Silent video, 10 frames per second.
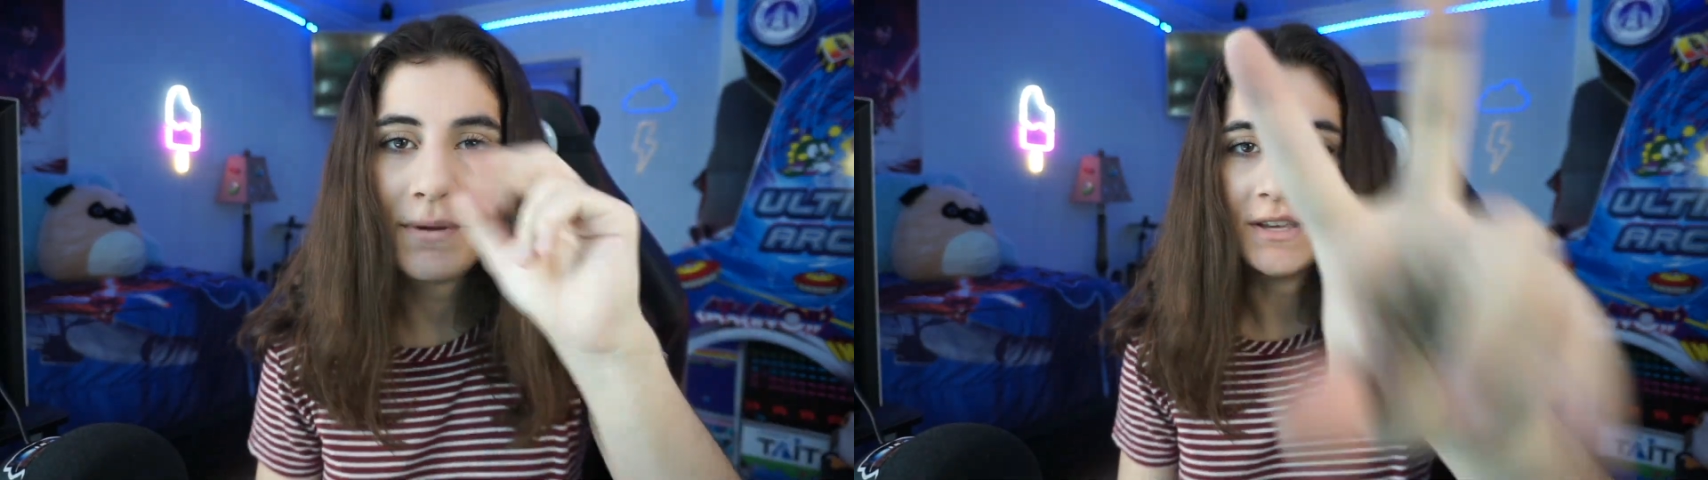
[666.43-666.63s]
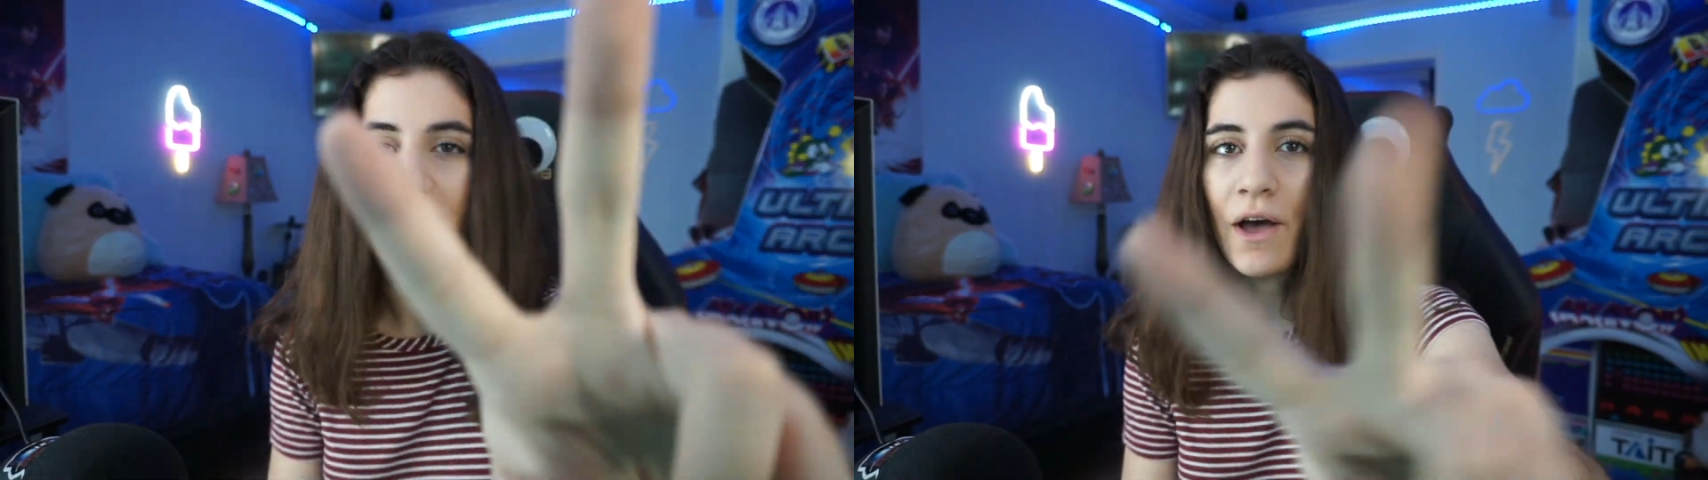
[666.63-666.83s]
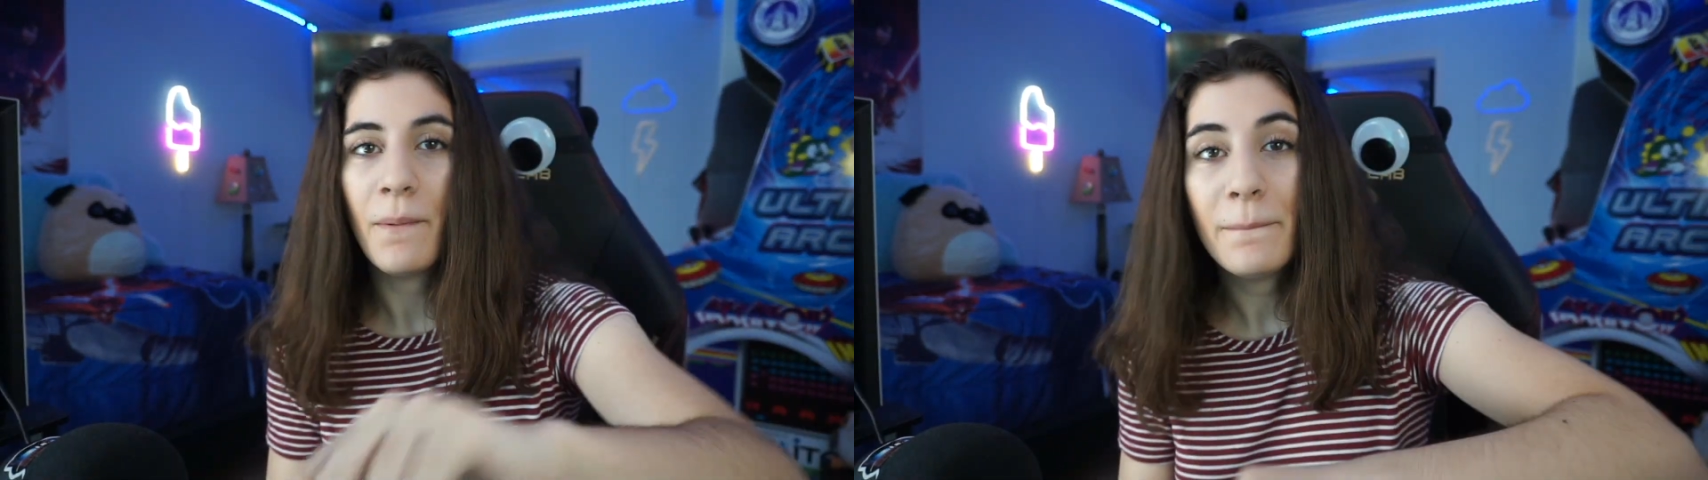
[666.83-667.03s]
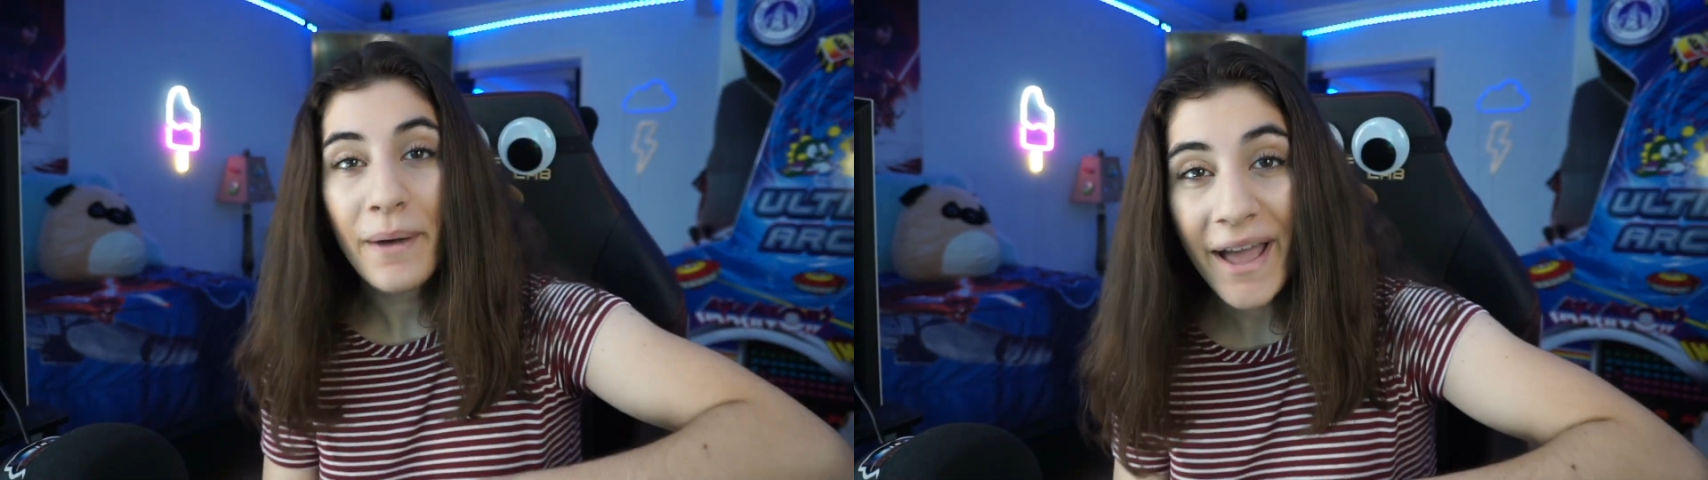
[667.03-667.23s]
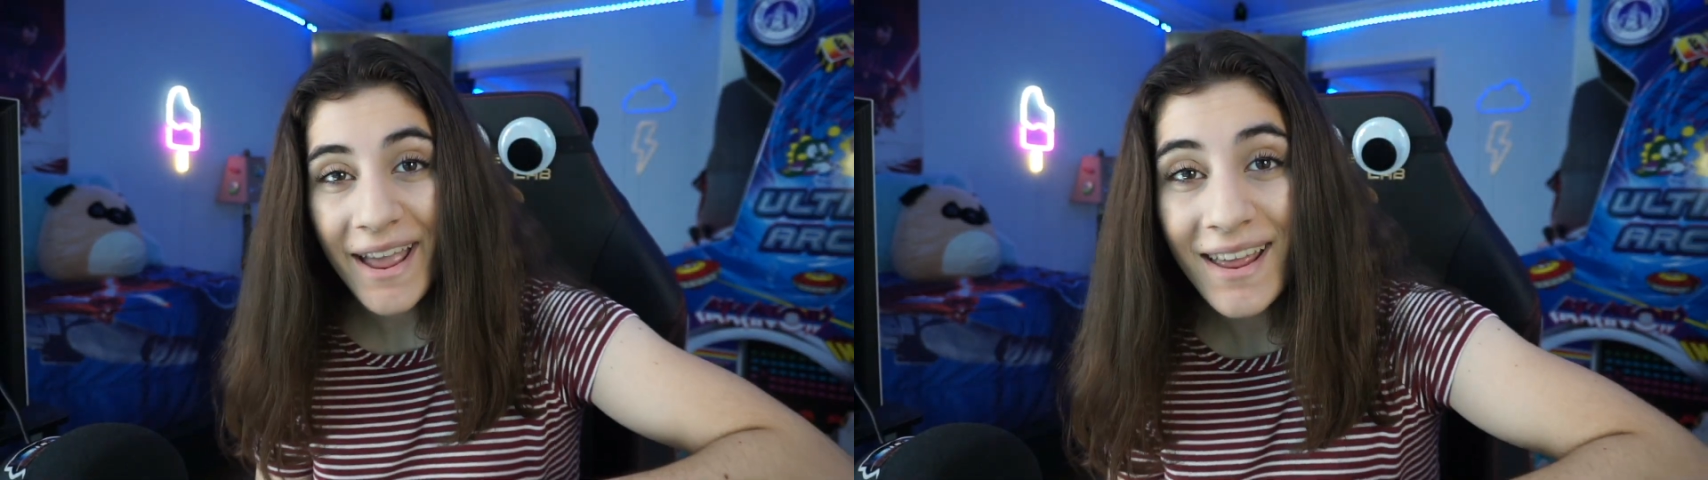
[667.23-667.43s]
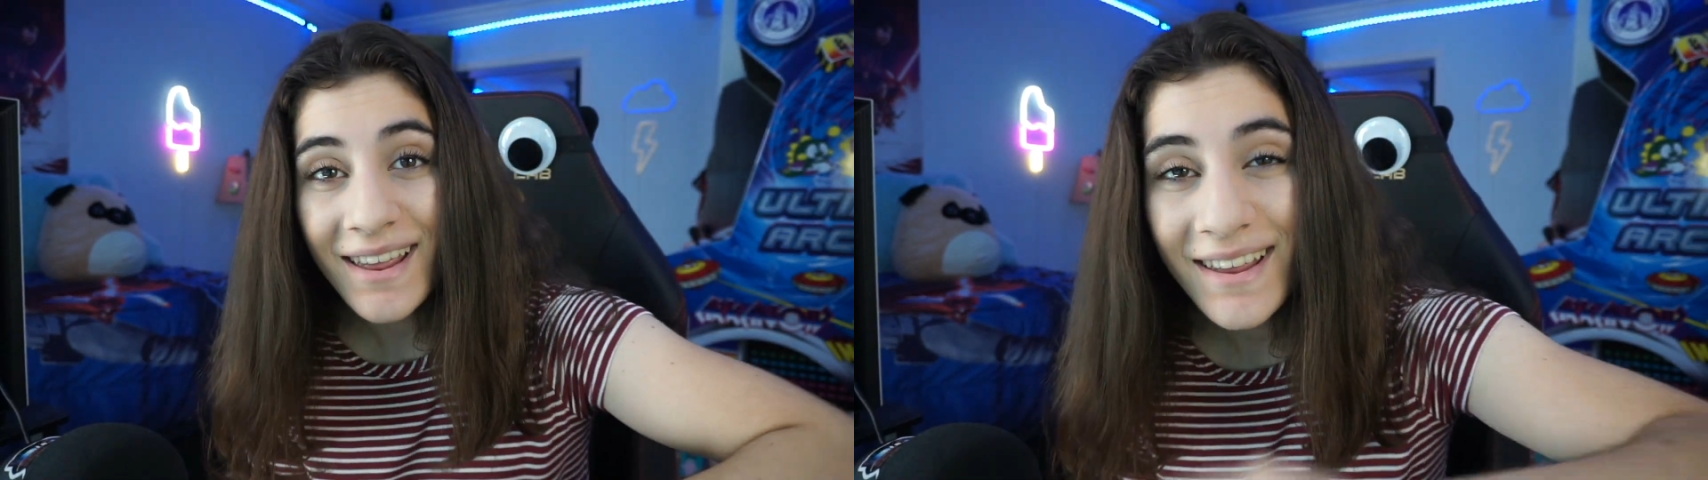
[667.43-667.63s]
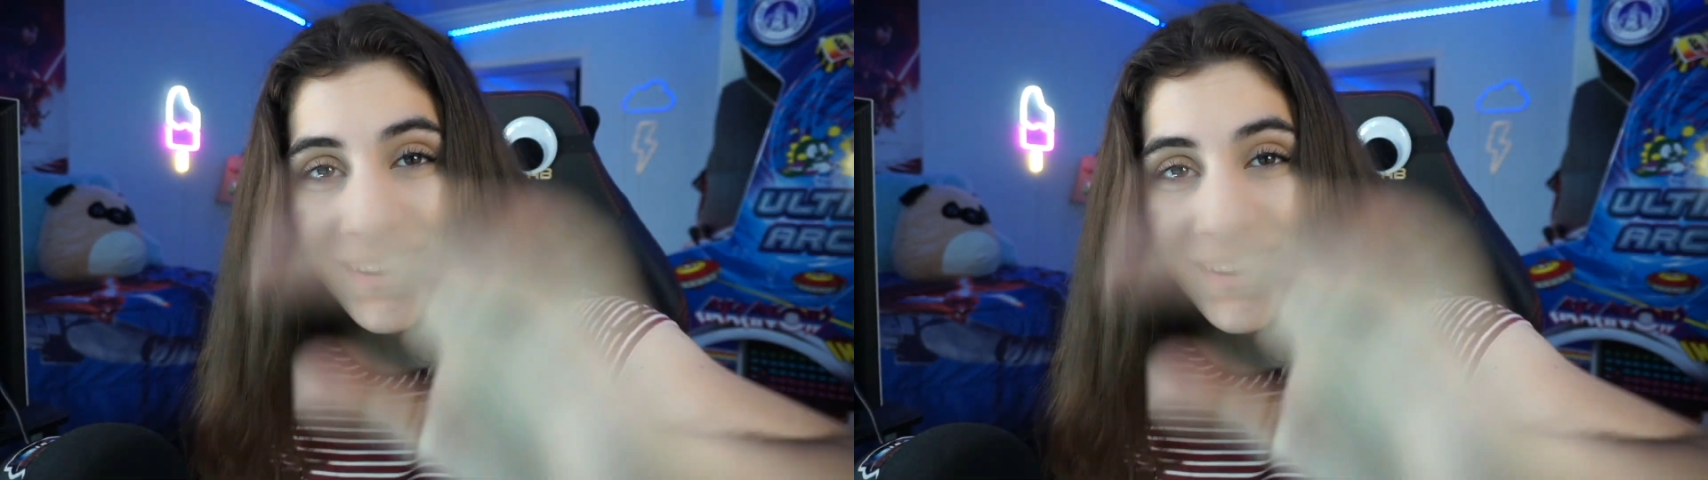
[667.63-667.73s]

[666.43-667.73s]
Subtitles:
Peace out. Bye!